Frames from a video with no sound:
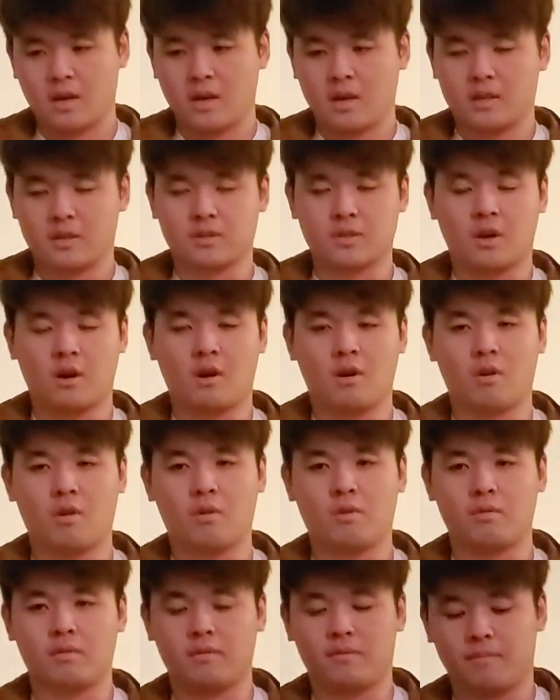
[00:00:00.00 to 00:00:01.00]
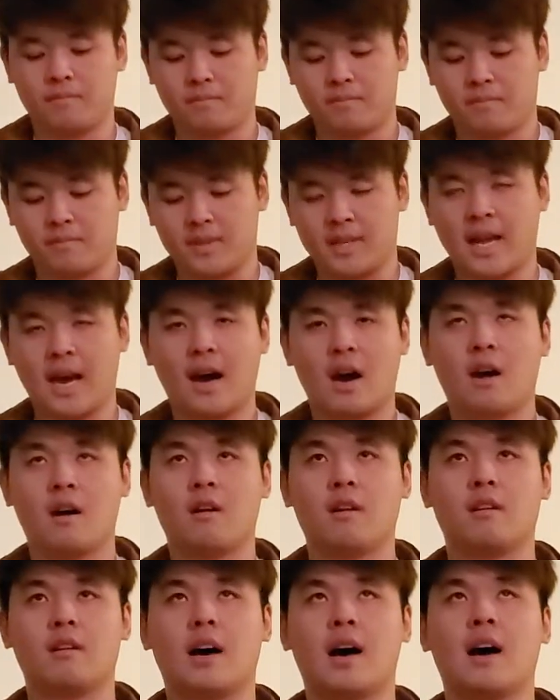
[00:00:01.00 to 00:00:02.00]
So
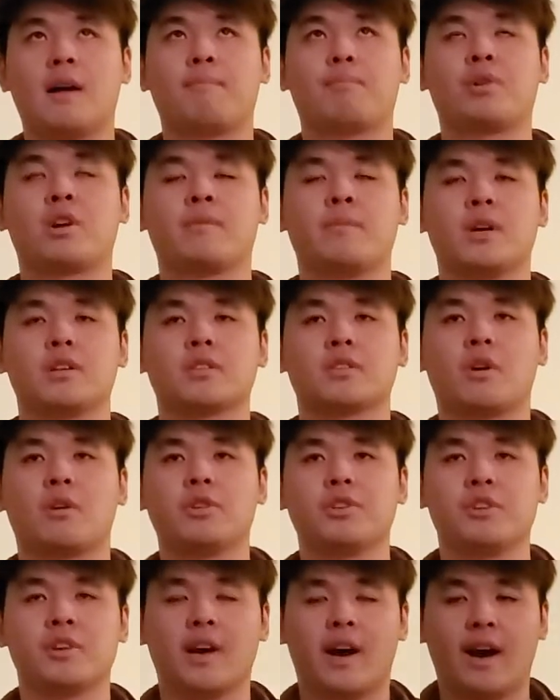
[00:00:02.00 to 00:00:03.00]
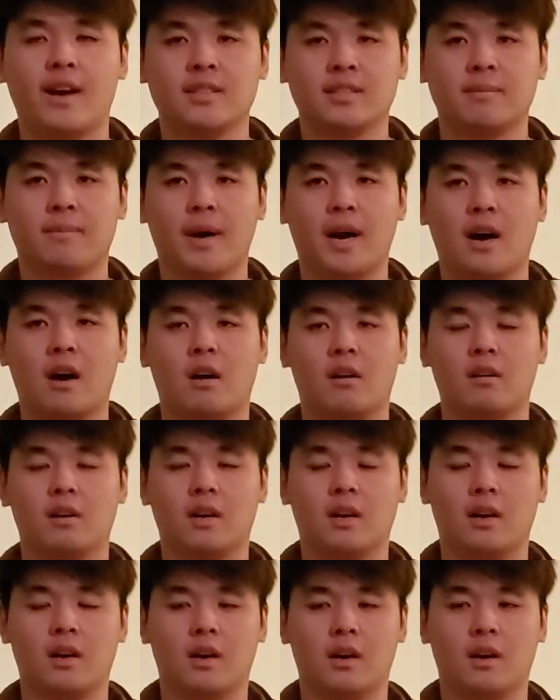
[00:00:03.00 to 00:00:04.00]
now I pretty much told you guys
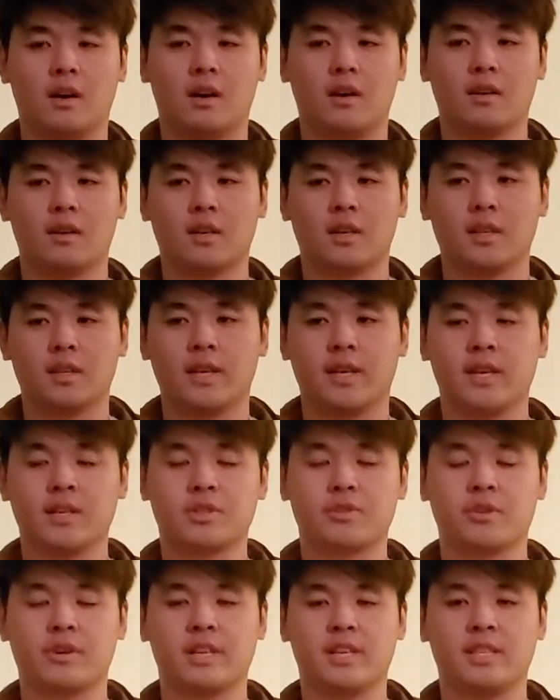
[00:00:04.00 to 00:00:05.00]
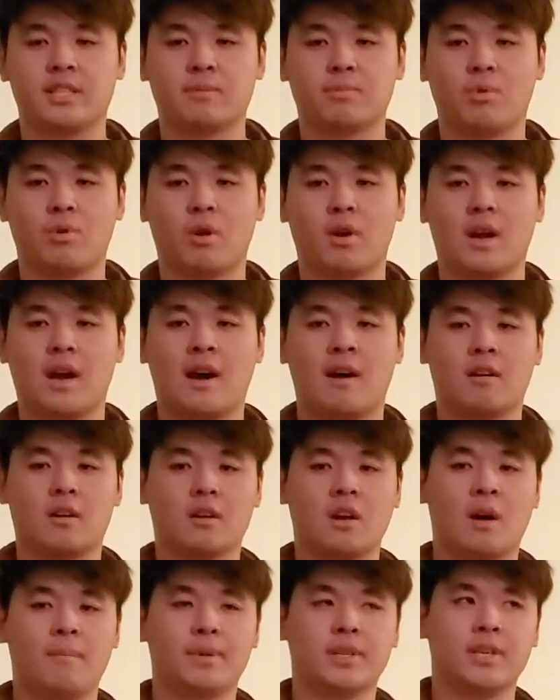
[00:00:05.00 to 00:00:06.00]
about the history of esports, how
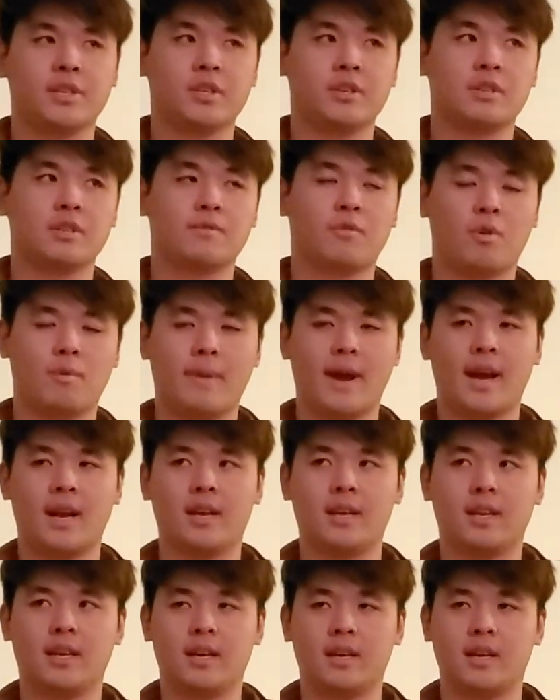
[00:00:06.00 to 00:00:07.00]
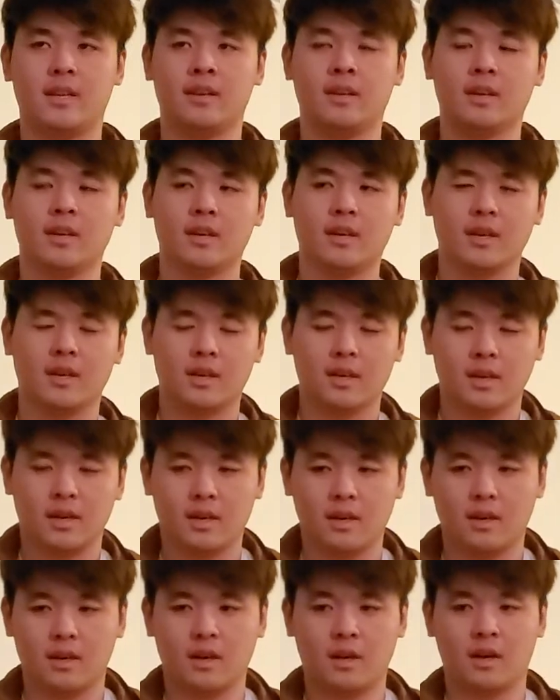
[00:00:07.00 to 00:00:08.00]
competition is formatted, and
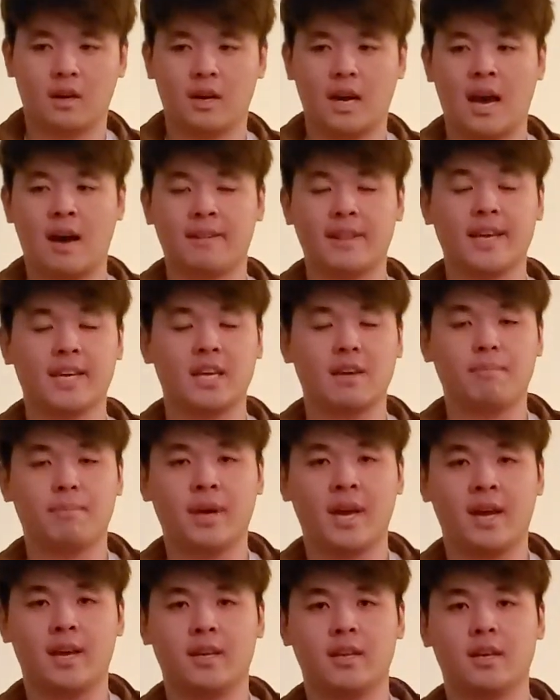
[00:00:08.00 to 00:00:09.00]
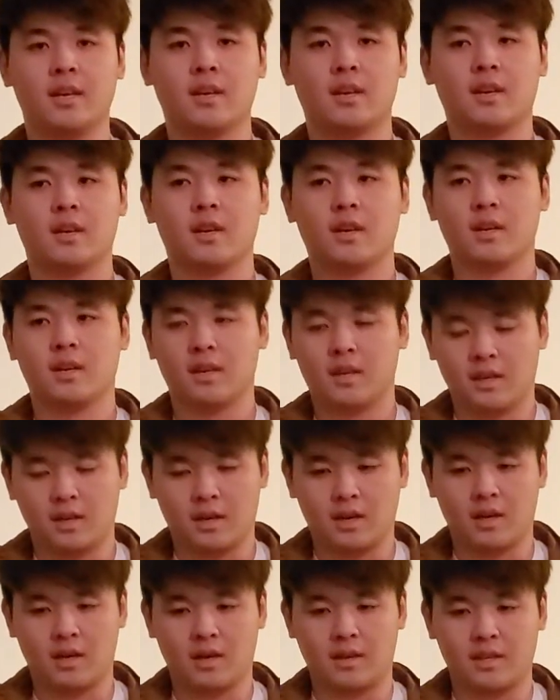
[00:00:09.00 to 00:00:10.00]
how they get paid.
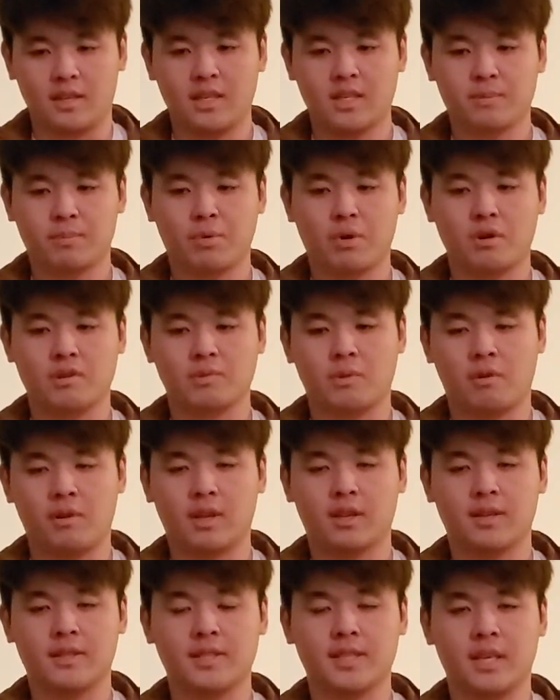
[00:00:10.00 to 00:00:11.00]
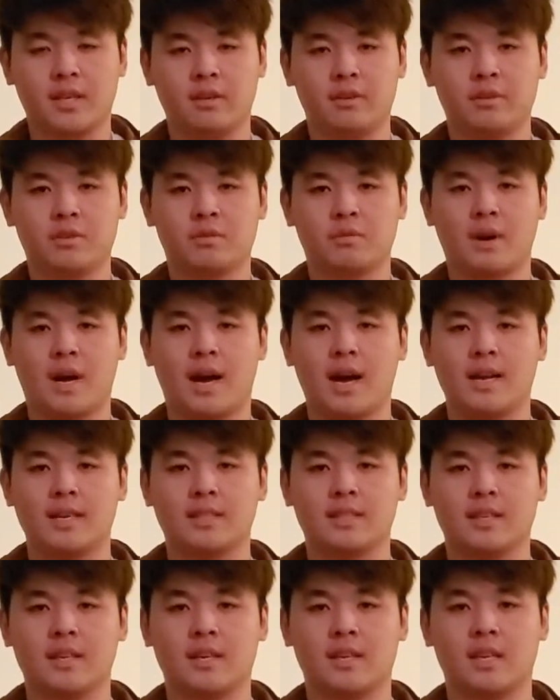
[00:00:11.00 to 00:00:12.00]
Esports will only continue to
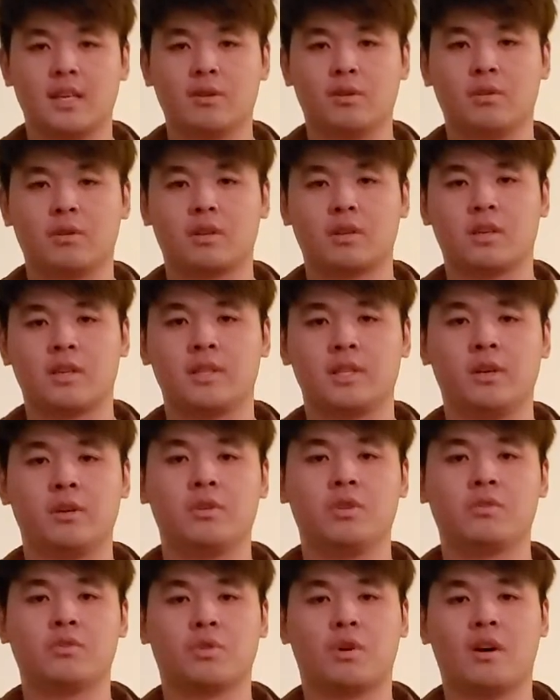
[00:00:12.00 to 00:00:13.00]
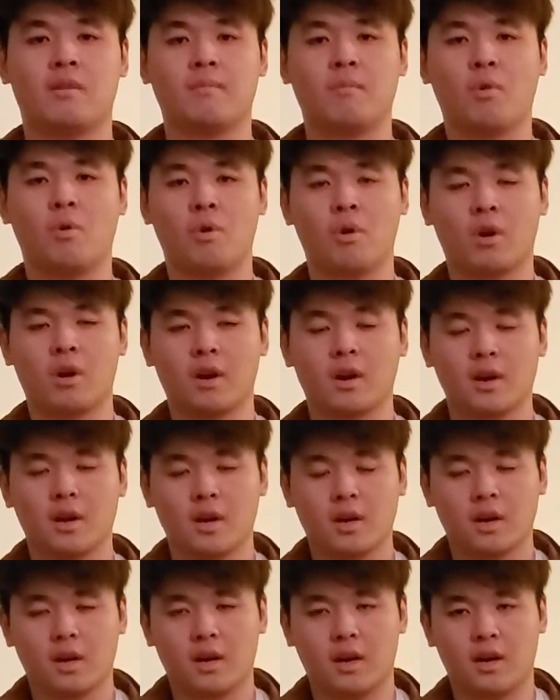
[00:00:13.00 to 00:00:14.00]
rise, and it will continue to draw more
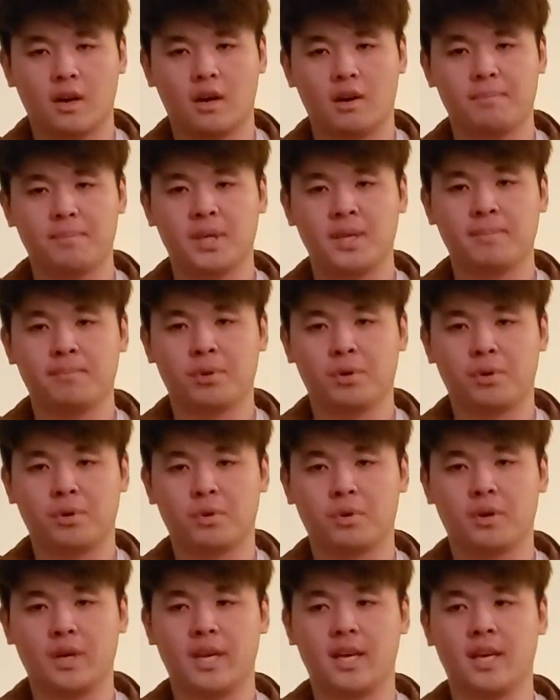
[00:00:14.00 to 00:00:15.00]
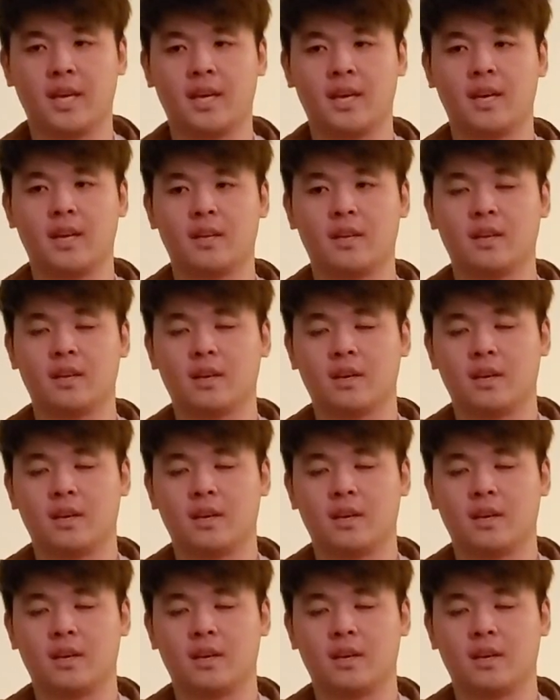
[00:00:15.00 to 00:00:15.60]
people and